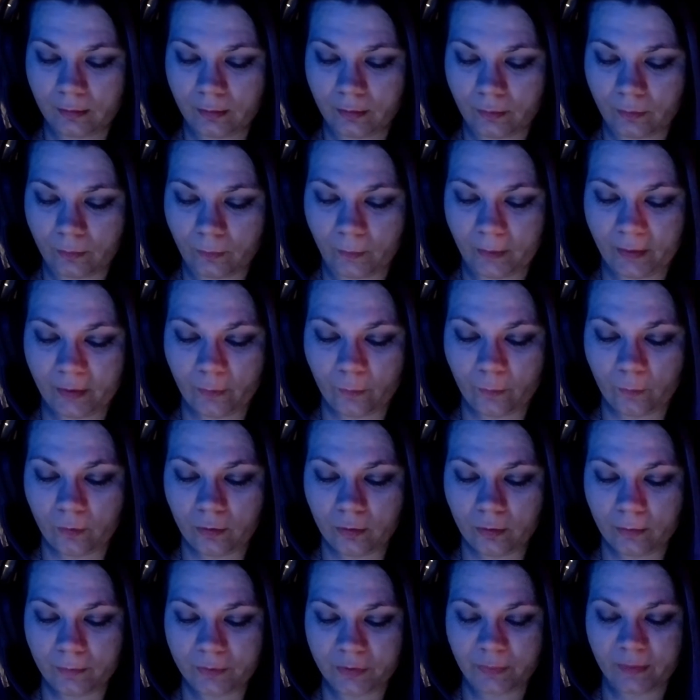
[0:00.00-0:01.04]
When the
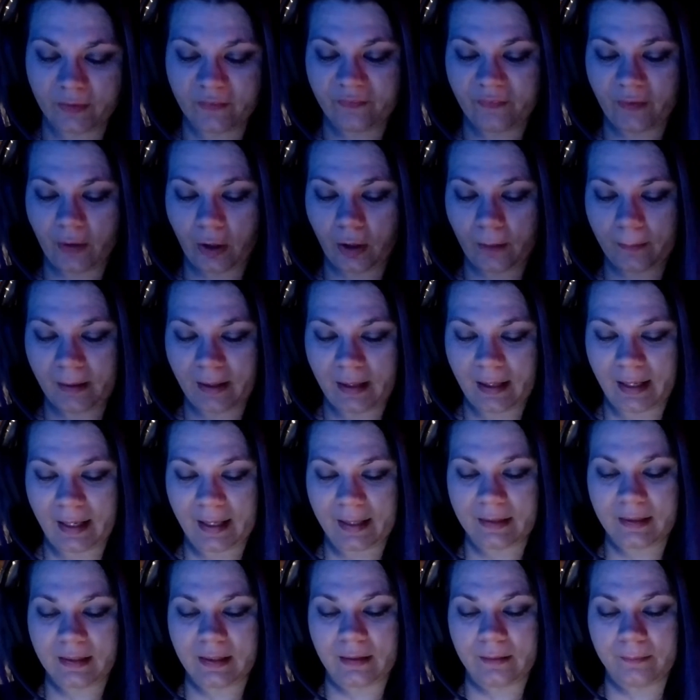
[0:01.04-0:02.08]
wolves were far
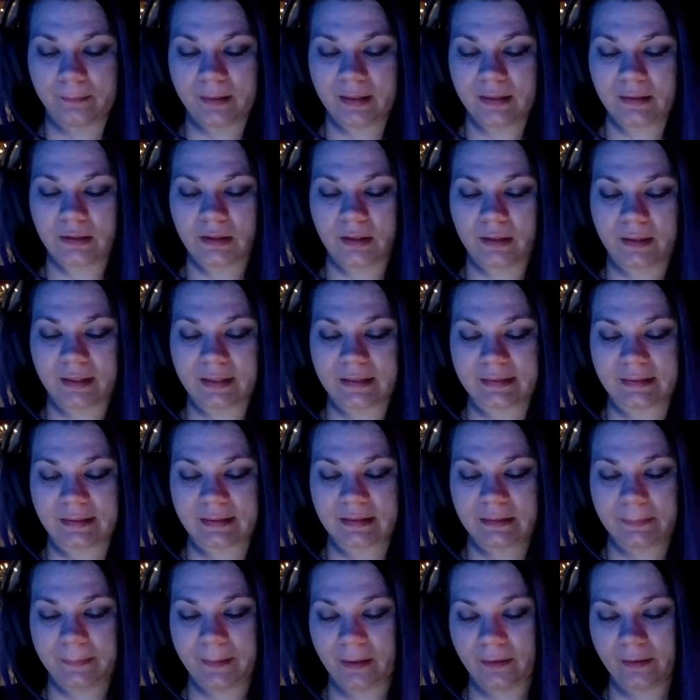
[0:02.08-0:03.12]
behind him, it took his
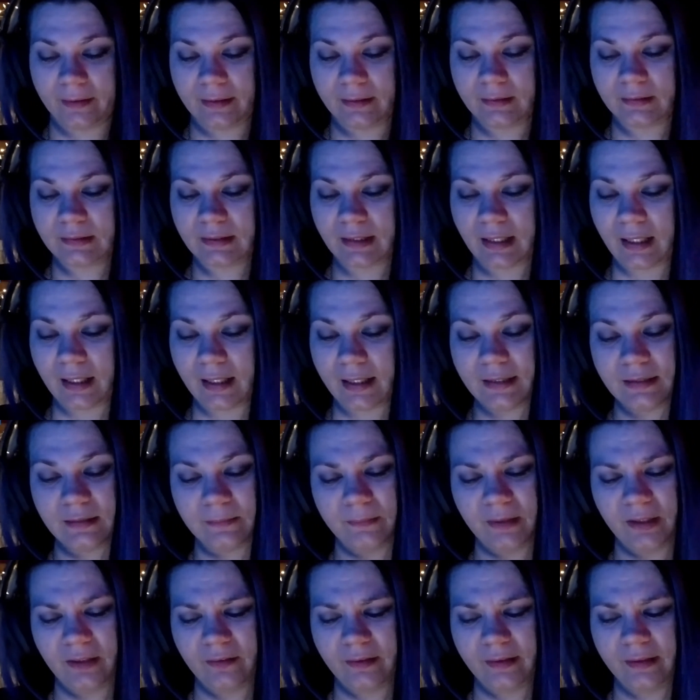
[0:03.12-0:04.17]
experienced eyes
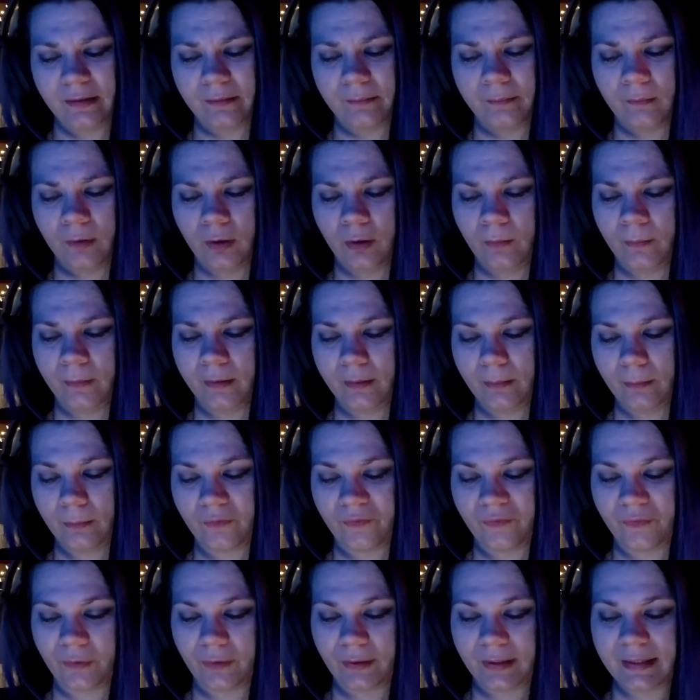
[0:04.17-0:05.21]
merely a moment
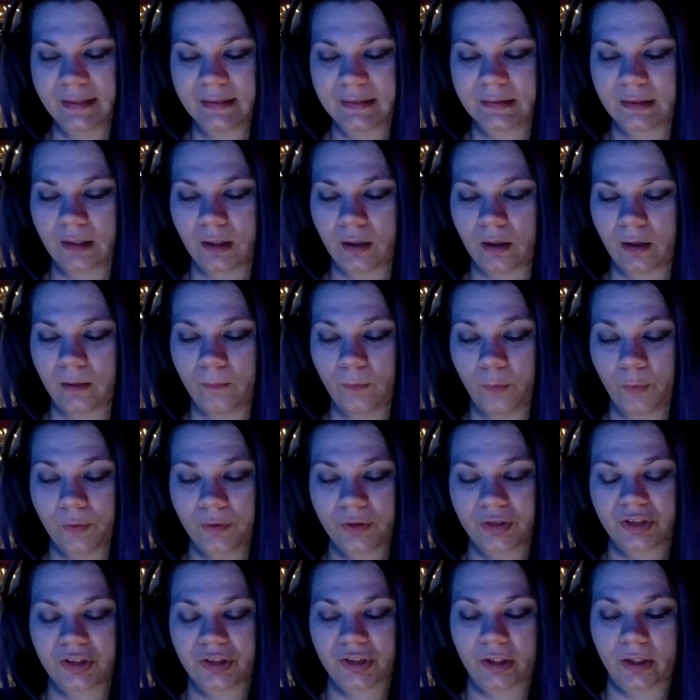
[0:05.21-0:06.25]
before he saw more
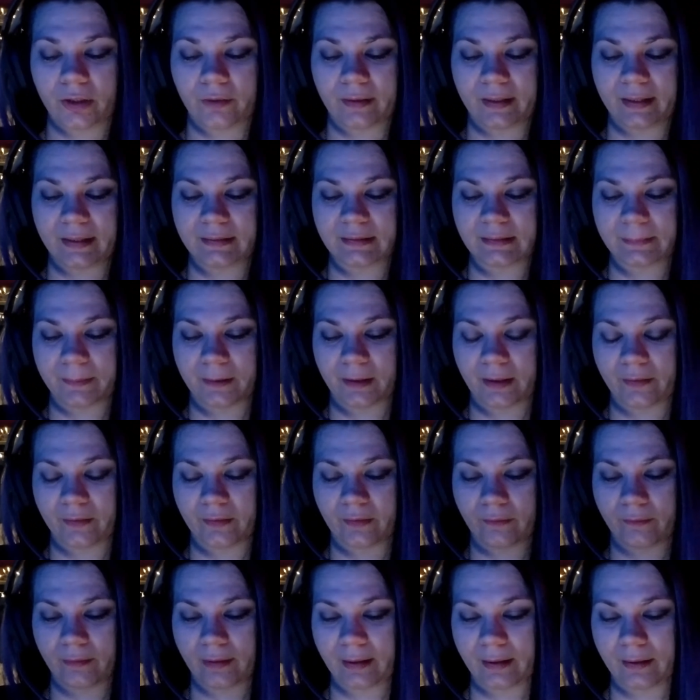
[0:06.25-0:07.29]
stirrings upon the
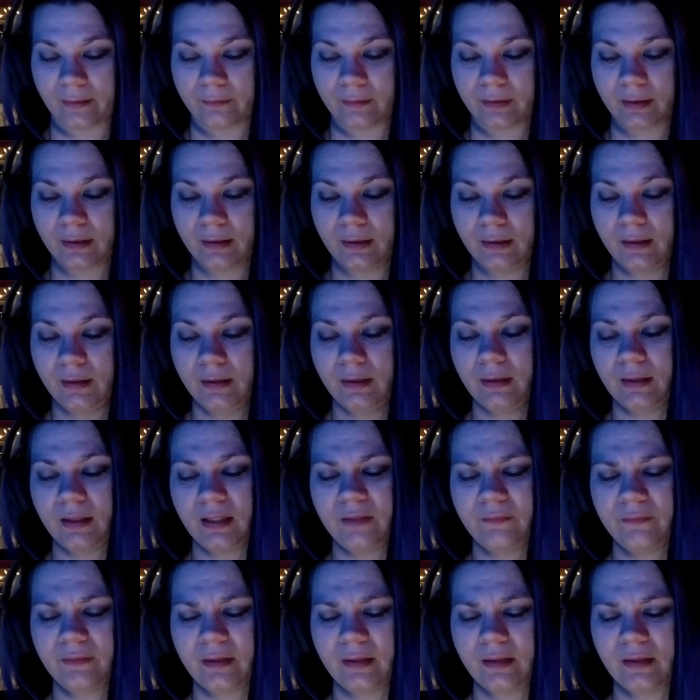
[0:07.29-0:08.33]
ground.
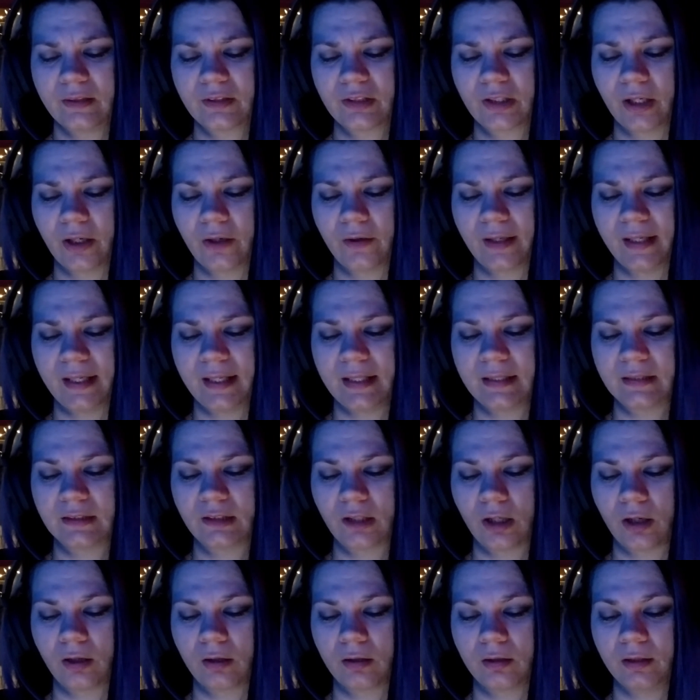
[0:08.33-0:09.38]
Even in his hurry, he
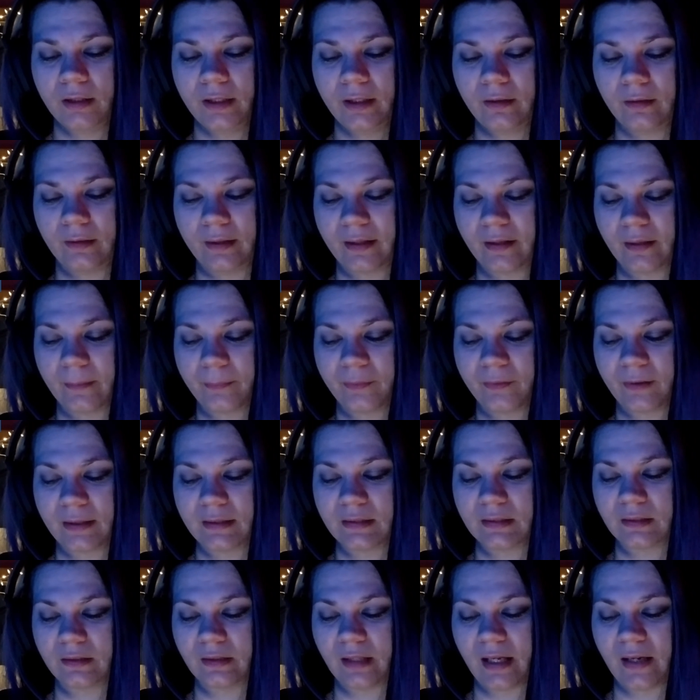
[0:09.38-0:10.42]
saw clearly the
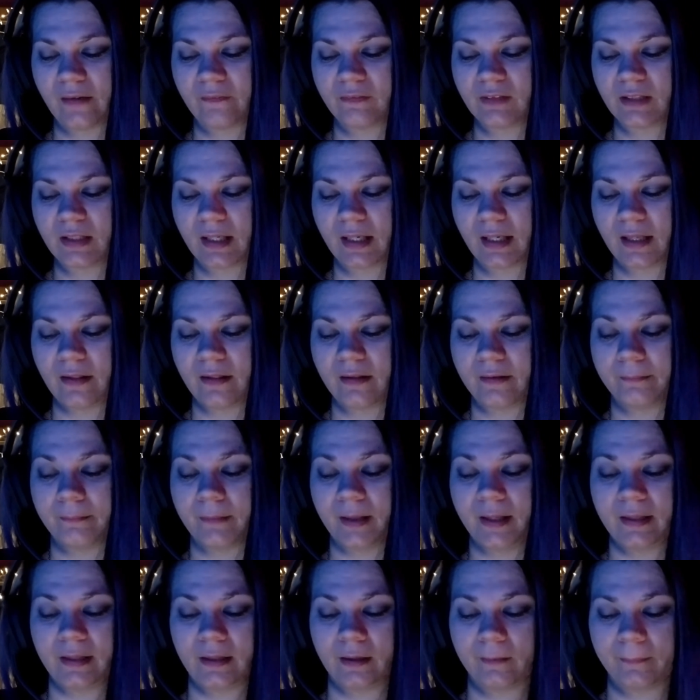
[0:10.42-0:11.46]
prints left in the
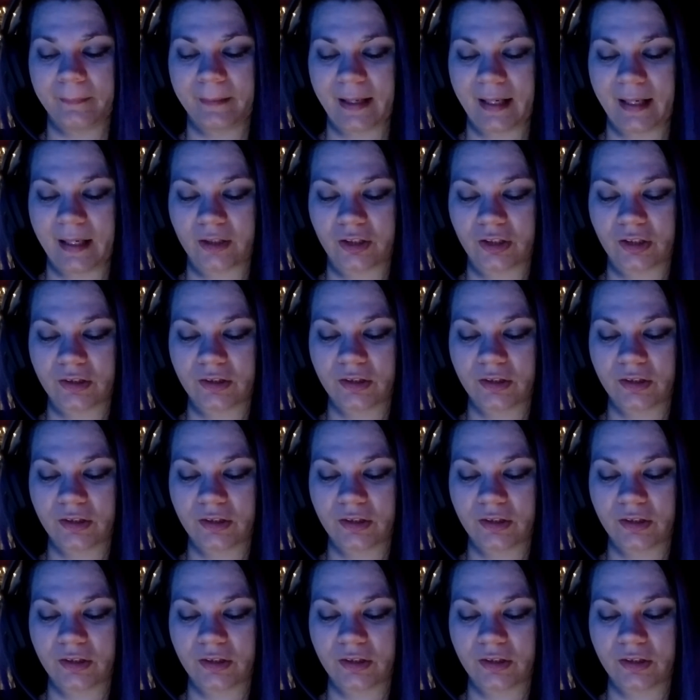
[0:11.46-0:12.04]
muddier patches,